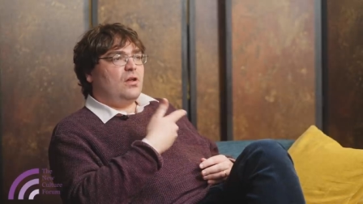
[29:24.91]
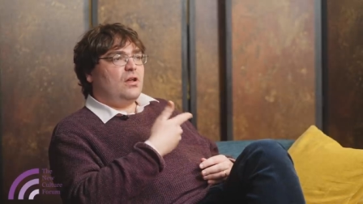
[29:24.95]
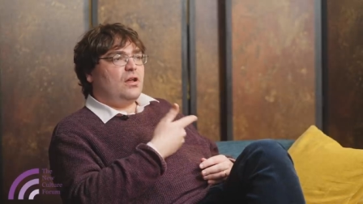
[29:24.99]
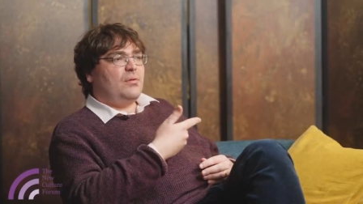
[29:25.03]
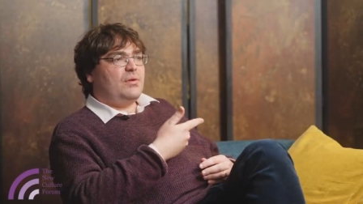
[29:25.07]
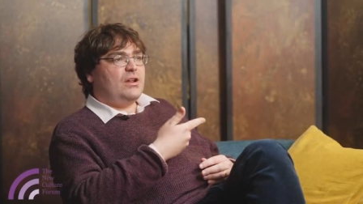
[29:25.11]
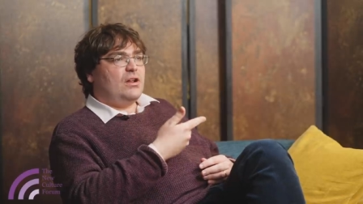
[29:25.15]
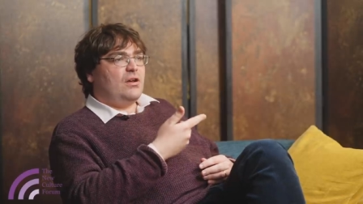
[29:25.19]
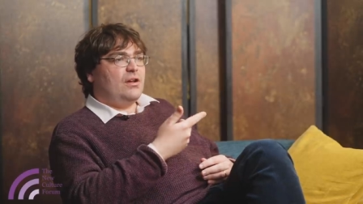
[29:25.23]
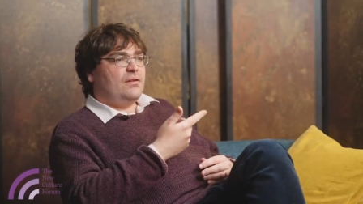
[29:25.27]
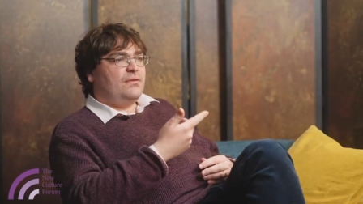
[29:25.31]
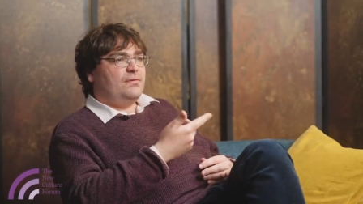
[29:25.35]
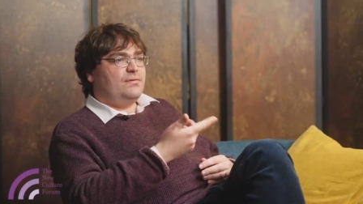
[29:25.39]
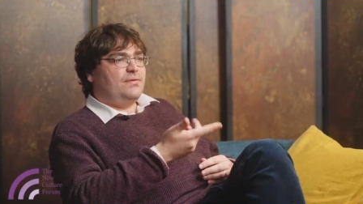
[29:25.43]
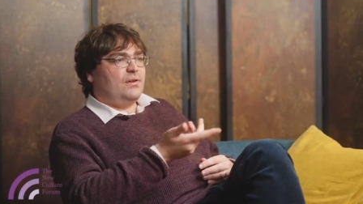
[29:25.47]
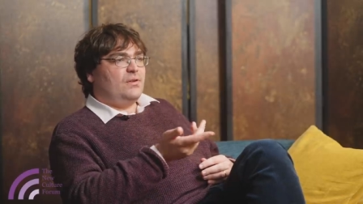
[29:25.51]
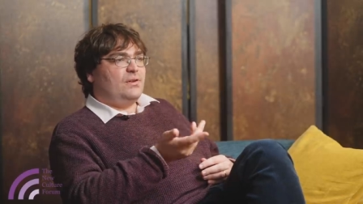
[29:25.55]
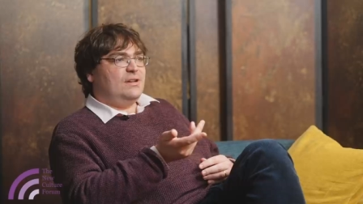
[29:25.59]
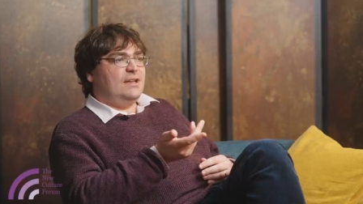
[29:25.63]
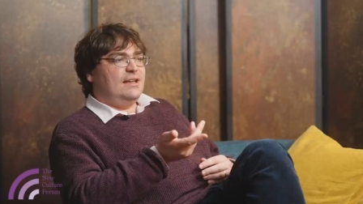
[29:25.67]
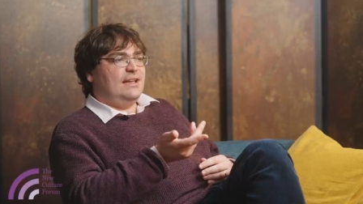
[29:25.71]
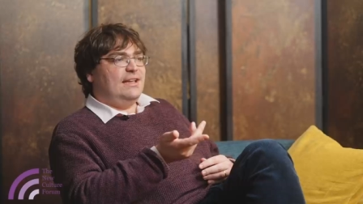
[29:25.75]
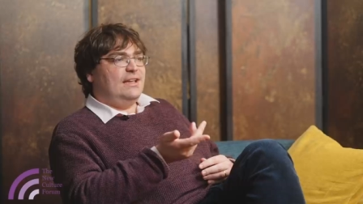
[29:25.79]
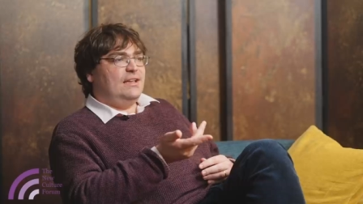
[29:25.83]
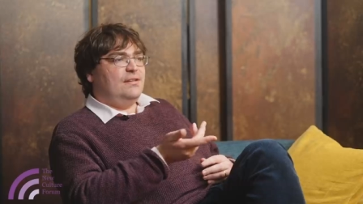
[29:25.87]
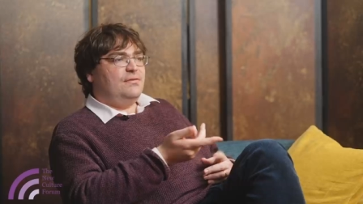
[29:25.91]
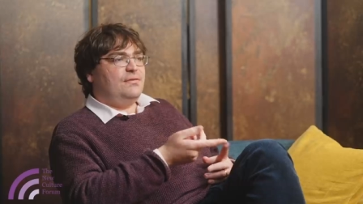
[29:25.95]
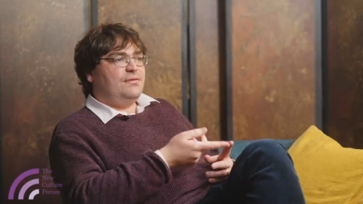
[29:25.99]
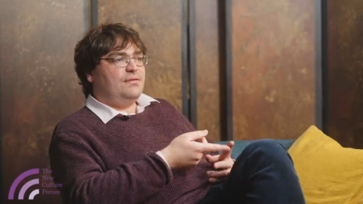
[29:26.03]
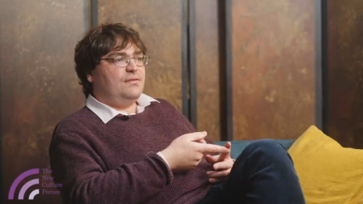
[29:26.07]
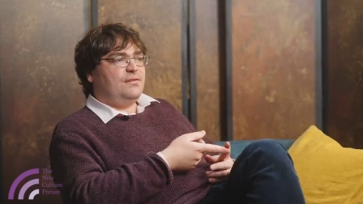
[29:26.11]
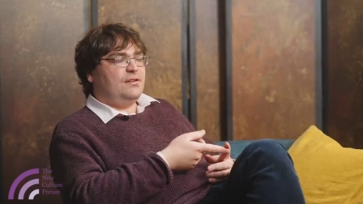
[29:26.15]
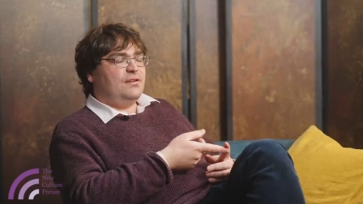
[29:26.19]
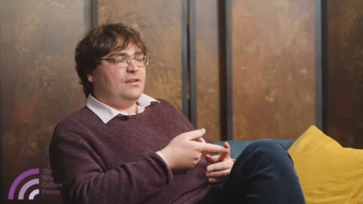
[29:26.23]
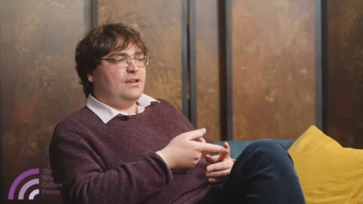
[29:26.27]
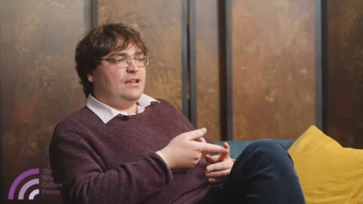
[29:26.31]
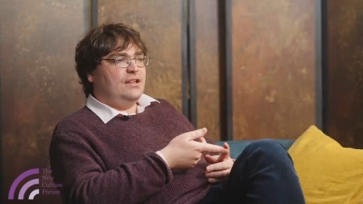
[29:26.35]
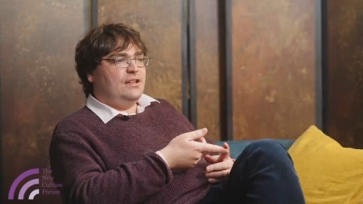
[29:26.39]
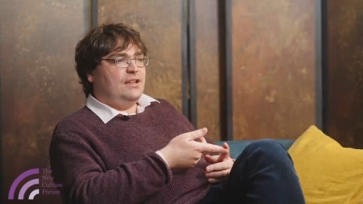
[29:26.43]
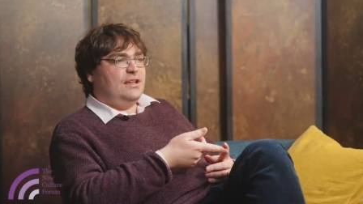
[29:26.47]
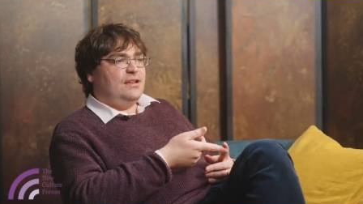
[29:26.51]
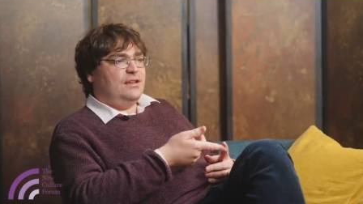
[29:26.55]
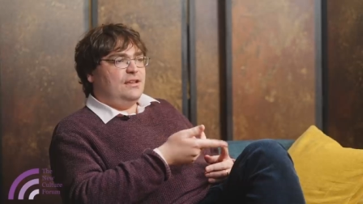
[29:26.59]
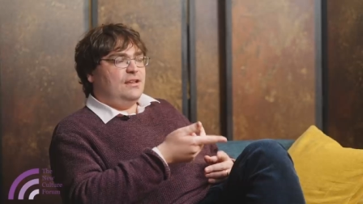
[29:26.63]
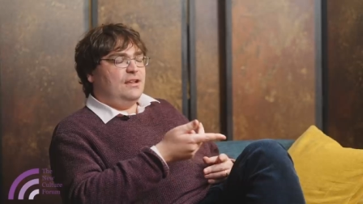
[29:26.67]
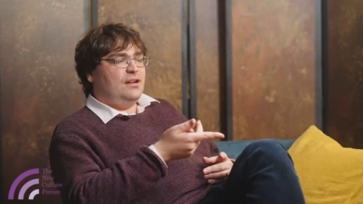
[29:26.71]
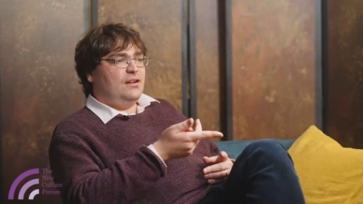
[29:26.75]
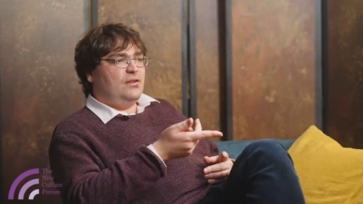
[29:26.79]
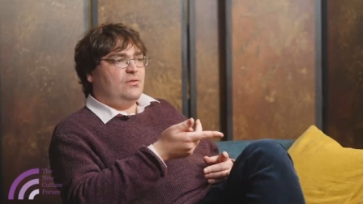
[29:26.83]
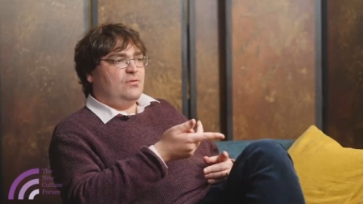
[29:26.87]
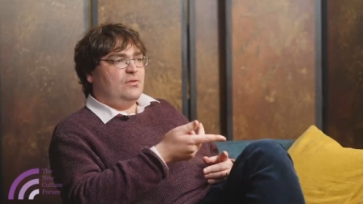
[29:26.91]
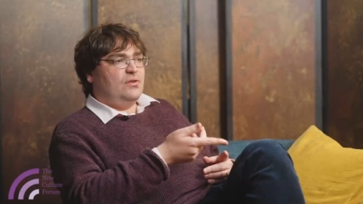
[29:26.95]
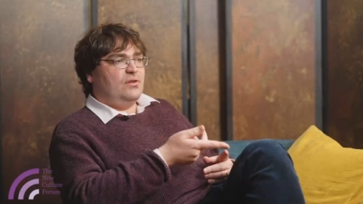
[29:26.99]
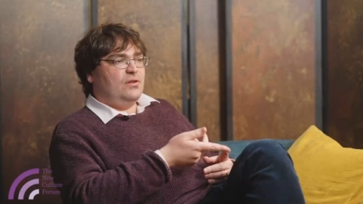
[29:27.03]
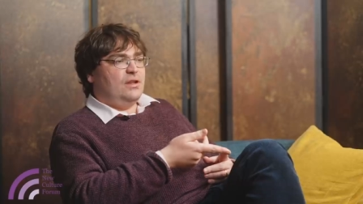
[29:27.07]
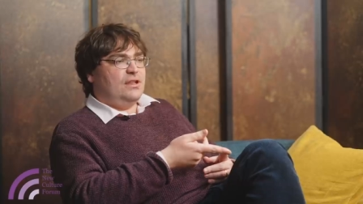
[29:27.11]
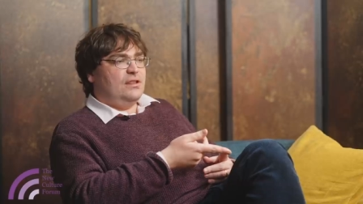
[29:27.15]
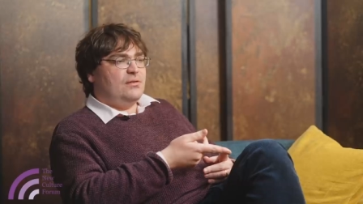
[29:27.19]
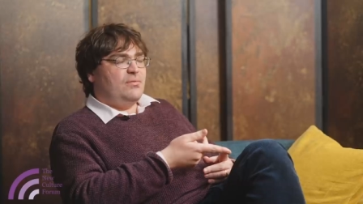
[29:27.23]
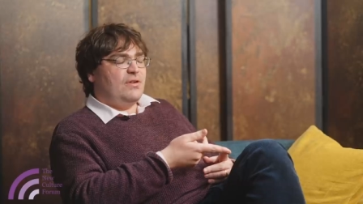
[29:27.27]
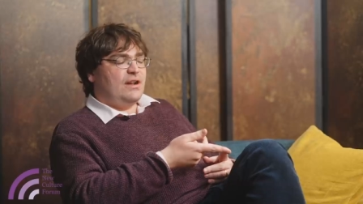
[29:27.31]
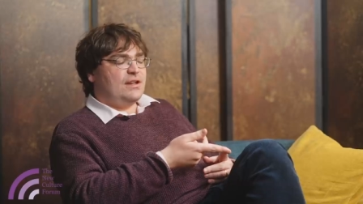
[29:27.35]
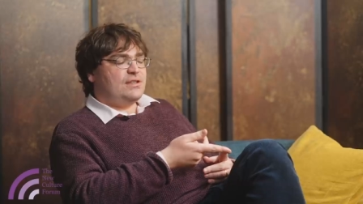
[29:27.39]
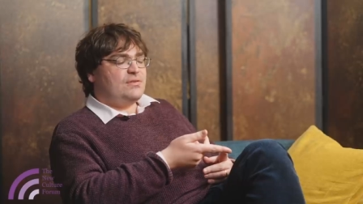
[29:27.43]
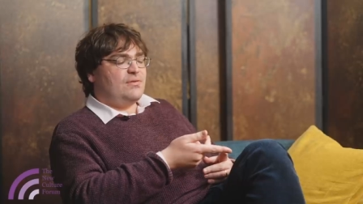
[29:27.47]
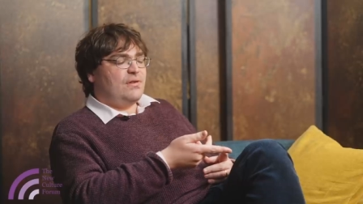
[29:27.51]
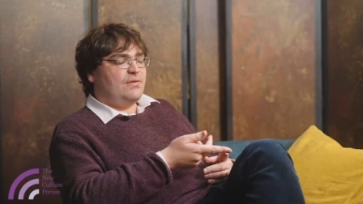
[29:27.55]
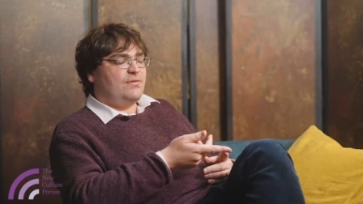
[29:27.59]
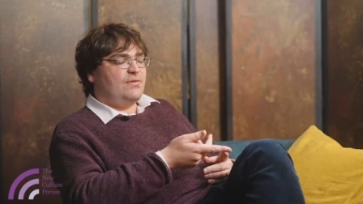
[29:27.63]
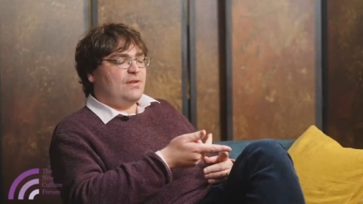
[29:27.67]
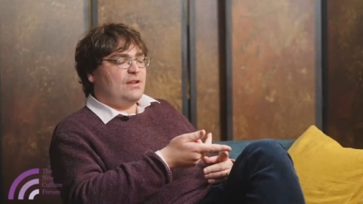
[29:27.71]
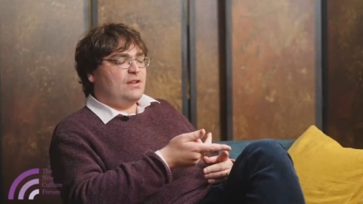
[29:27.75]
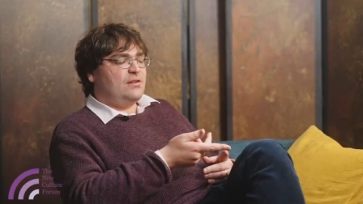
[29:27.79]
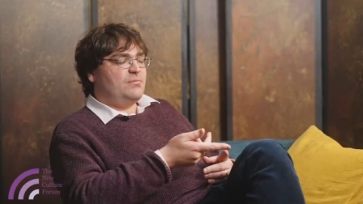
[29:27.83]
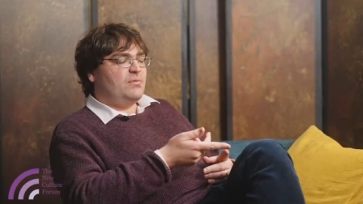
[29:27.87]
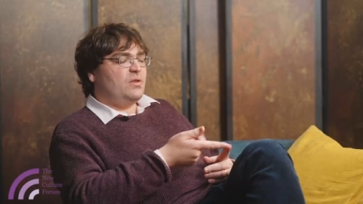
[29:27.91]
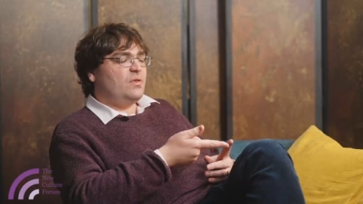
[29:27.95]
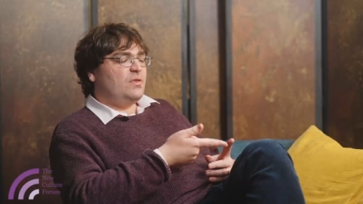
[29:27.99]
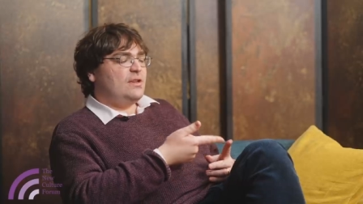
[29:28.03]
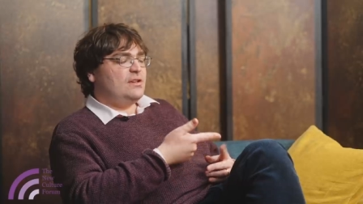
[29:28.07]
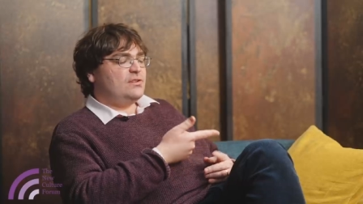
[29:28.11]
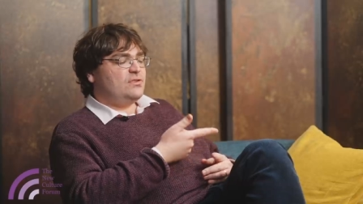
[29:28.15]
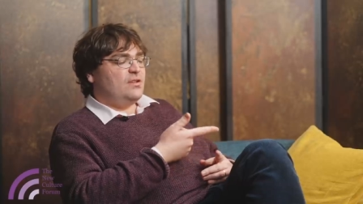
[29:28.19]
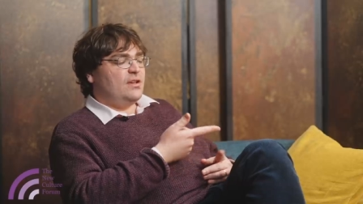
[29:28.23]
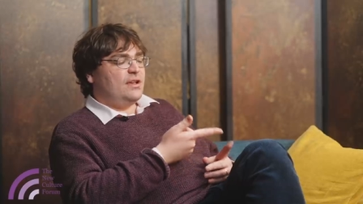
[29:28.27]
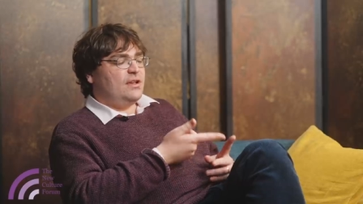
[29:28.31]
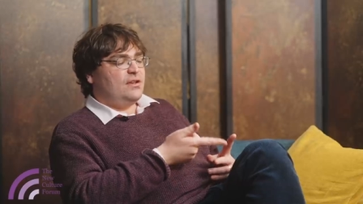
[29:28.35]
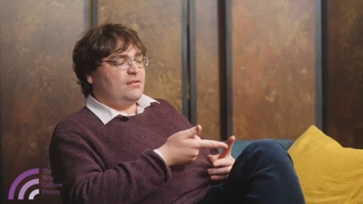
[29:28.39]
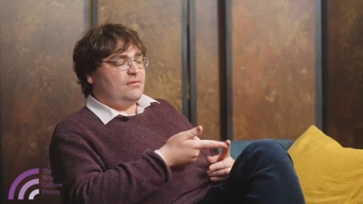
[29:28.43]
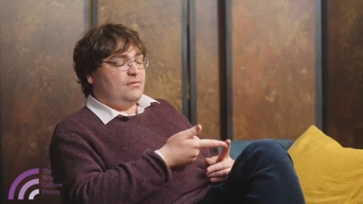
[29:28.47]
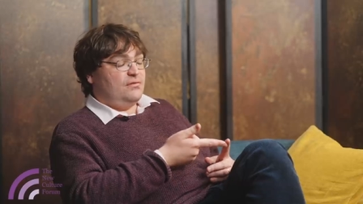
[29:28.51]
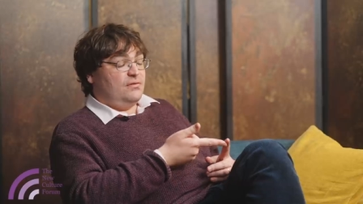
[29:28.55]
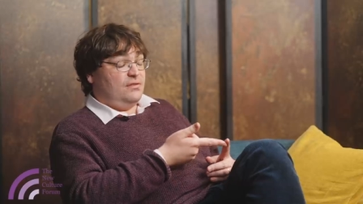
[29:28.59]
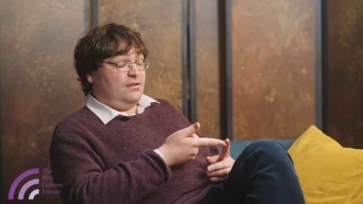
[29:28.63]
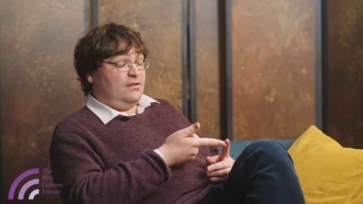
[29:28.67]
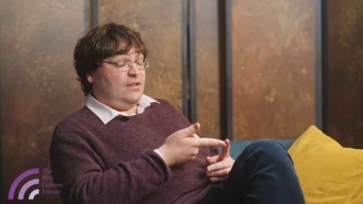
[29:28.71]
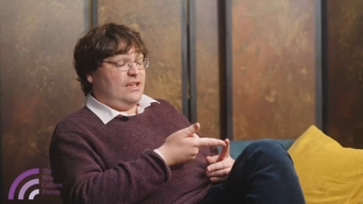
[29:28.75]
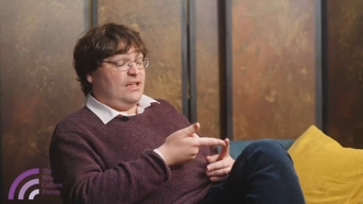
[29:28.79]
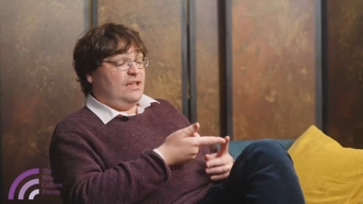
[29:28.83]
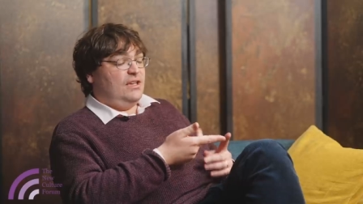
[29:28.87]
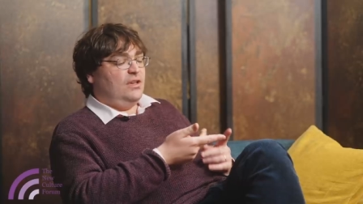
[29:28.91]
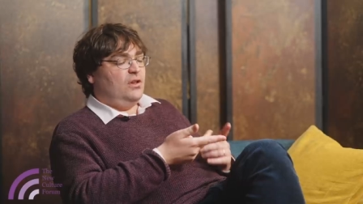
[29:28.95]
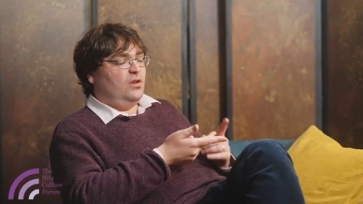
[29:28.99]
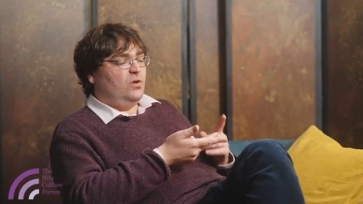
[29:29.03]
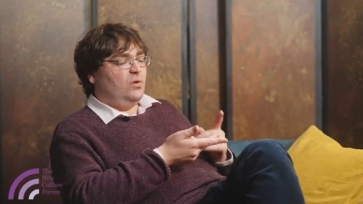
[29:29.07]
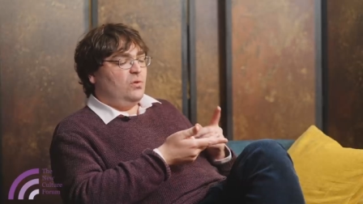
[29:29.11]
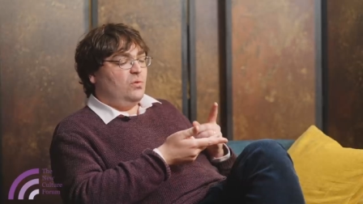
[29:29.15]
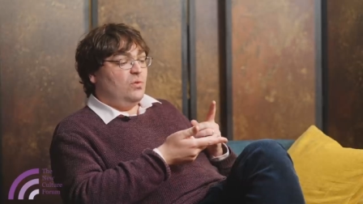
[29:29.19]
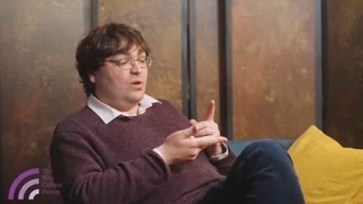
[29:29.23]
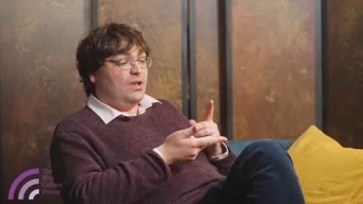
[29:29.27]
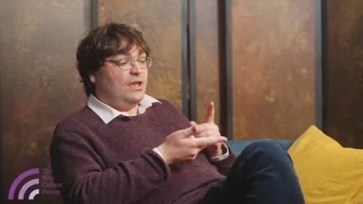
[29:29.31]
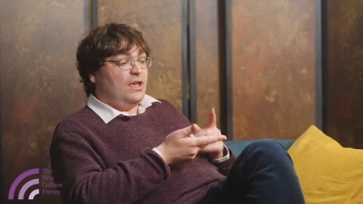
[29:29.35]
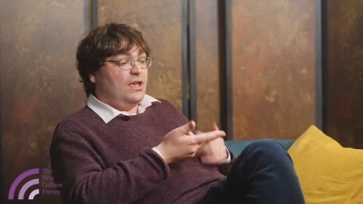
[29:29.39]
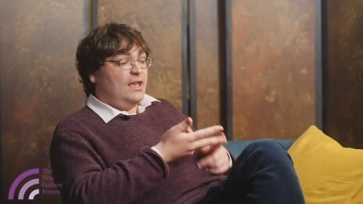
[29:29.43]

I mean, I voted Leave in the, you know, in the Brexit referendum, but things like the EU,